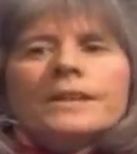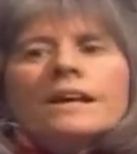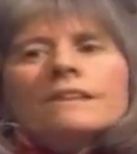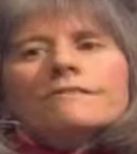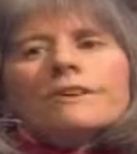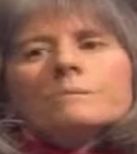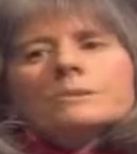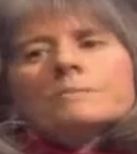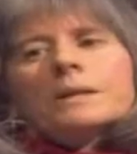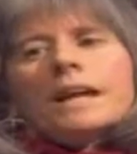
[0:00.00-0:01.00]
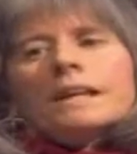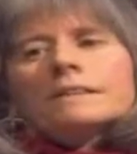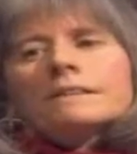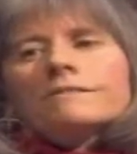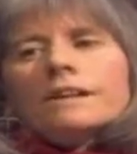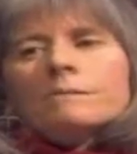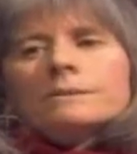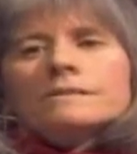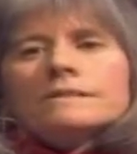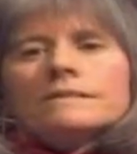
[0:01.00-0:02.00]
The farmers began to develop a
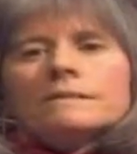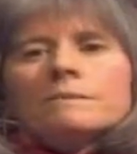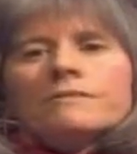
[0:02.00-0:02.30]
system of